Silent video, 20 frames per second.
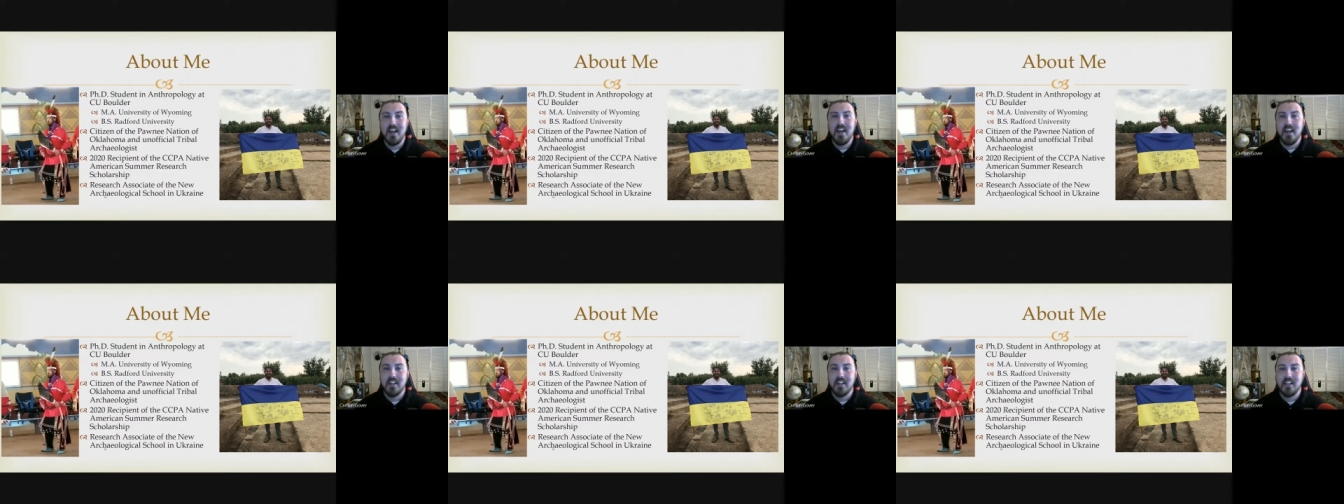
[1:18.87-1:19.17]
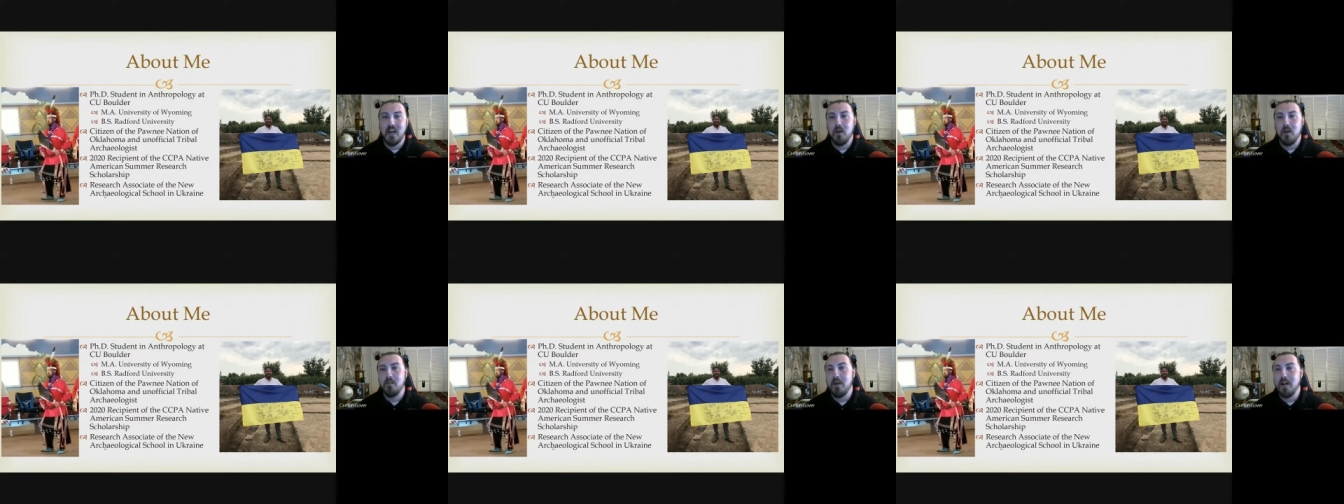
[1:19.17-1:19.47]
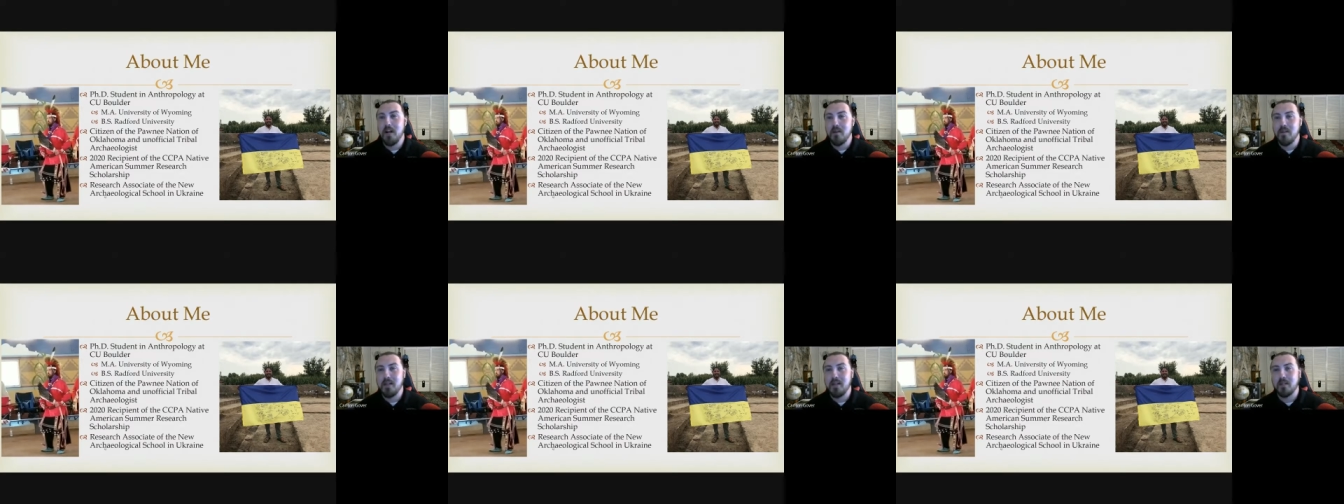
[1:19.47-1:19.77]
to help
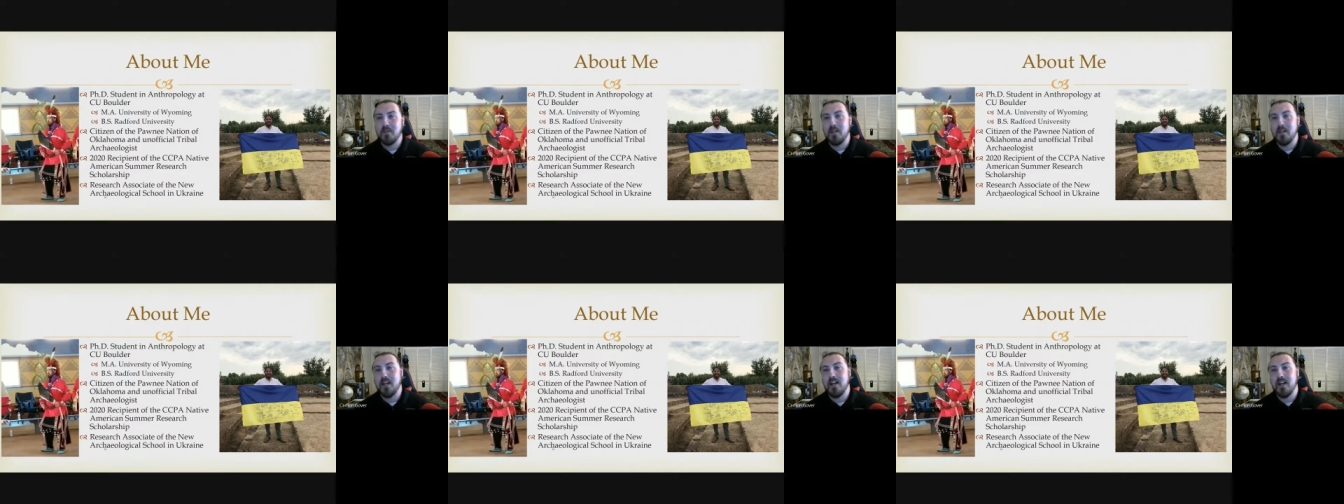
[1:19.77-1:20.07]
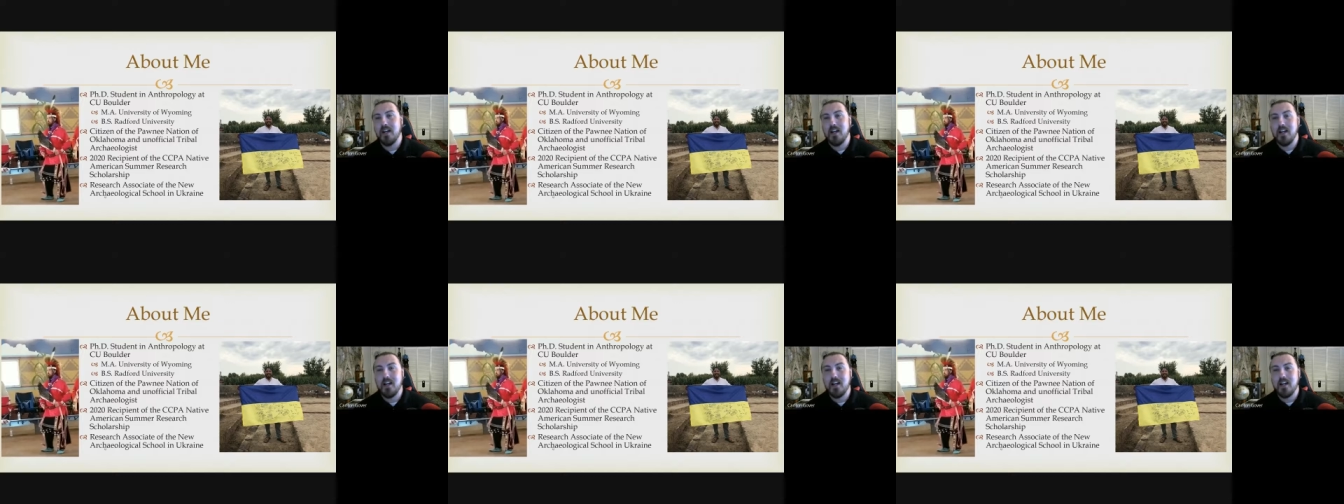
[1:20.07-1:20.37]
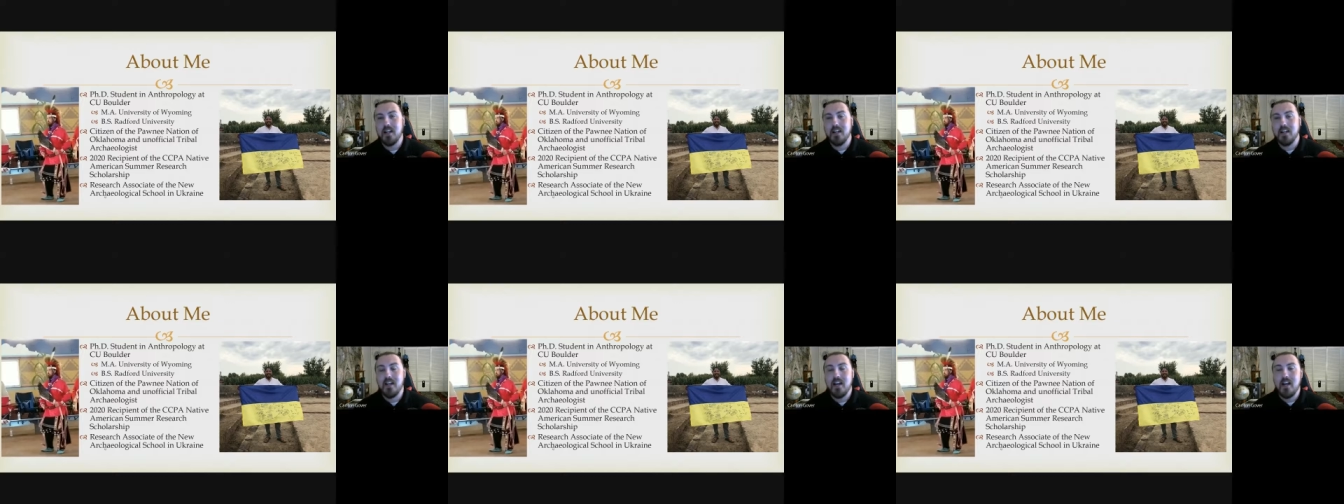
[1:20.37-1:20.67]
better make me a,
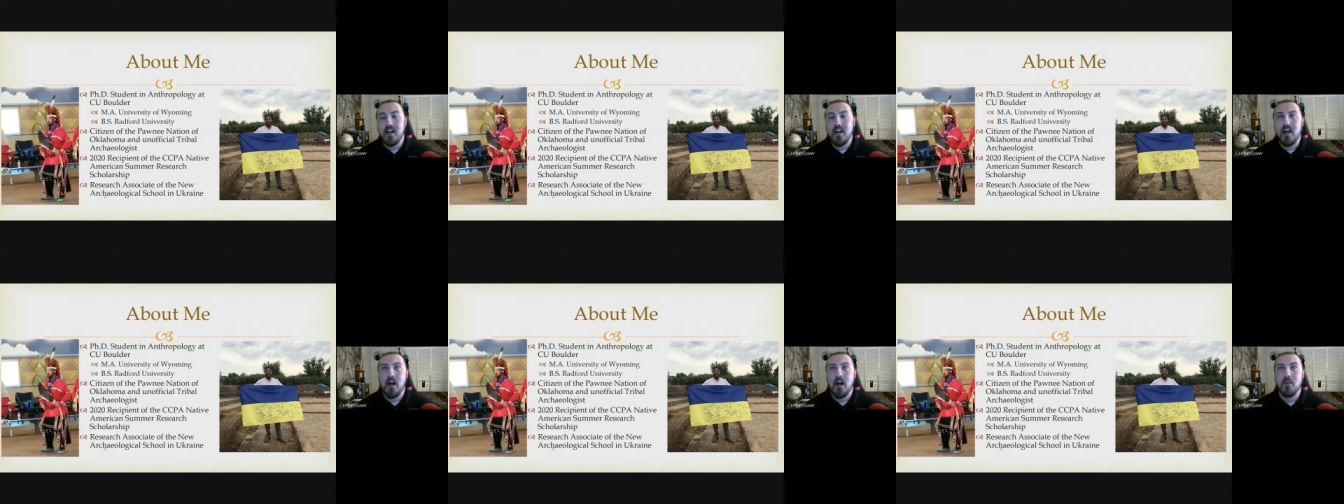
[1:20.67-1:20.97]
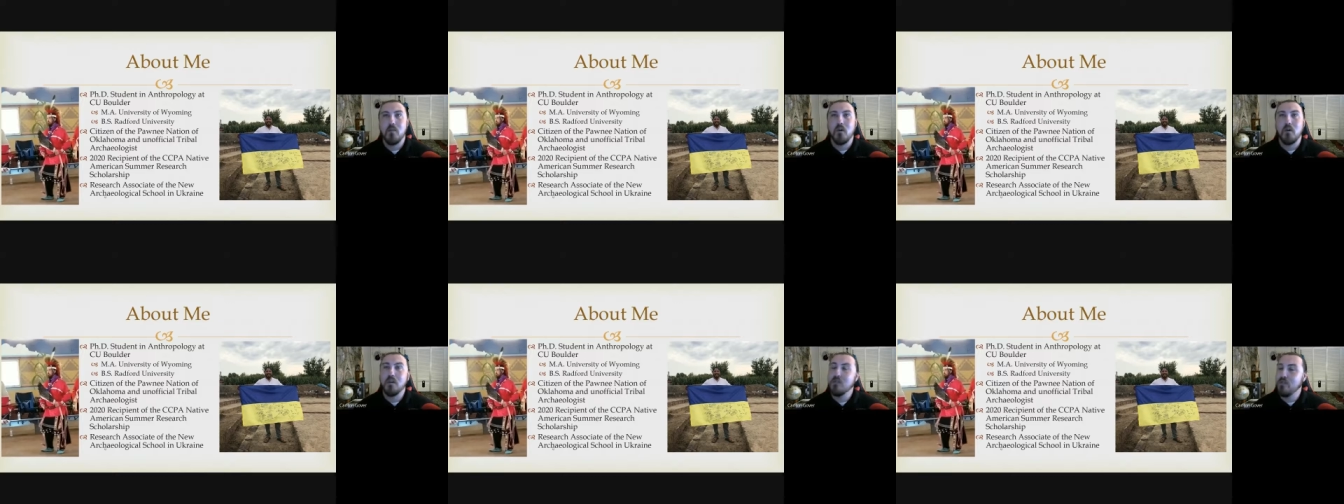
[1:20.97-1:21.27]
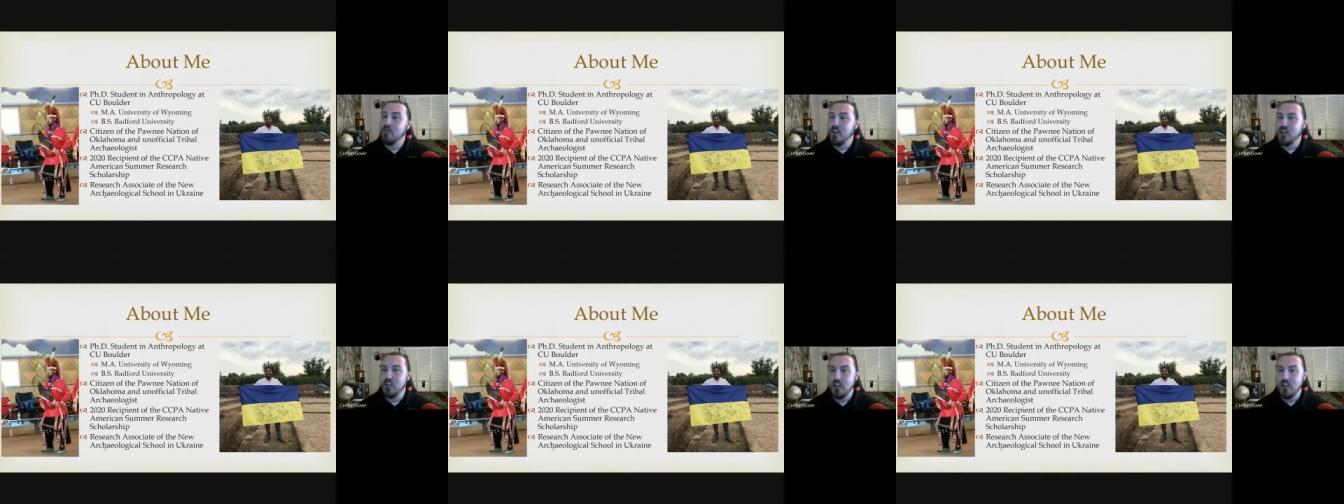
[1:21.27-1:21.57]
a, a more
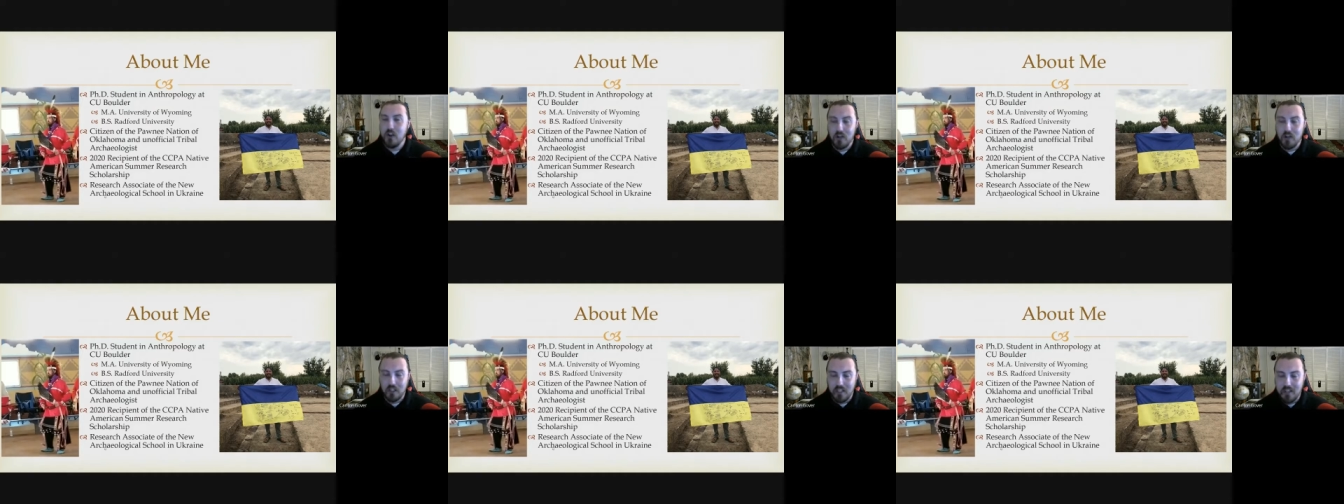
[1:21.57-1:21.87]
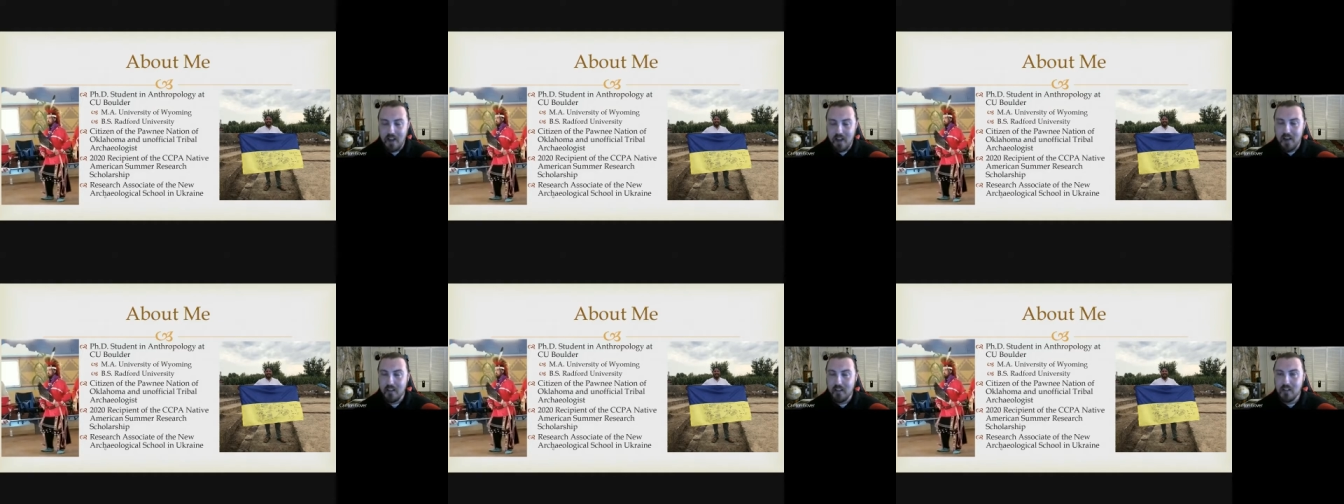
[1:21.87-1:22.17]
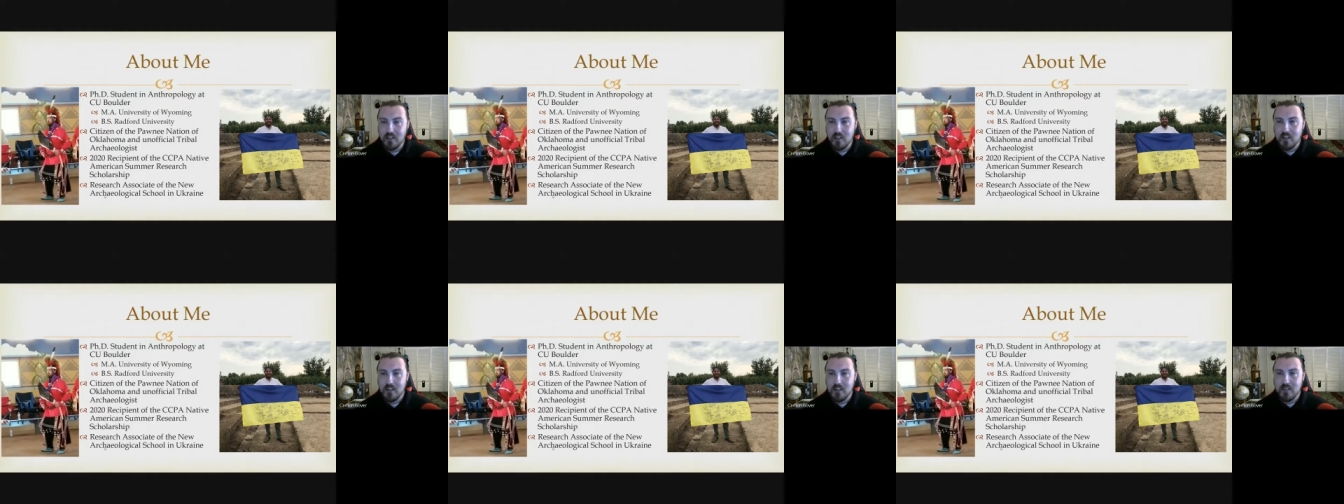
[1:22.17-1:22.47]
efficient
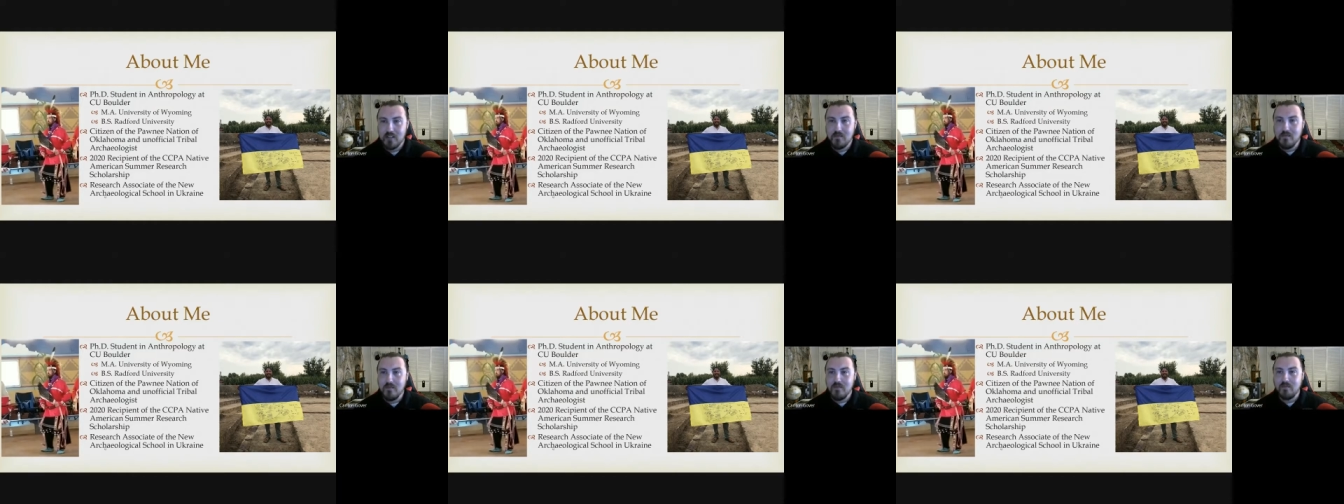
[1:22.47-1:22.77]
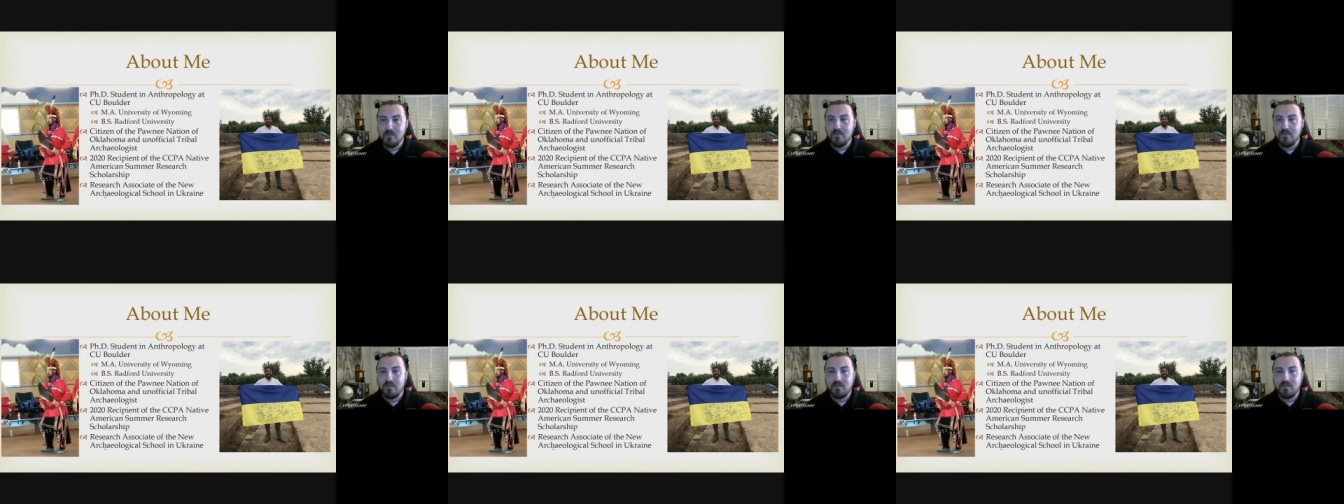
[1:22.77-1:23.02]
archaeologist.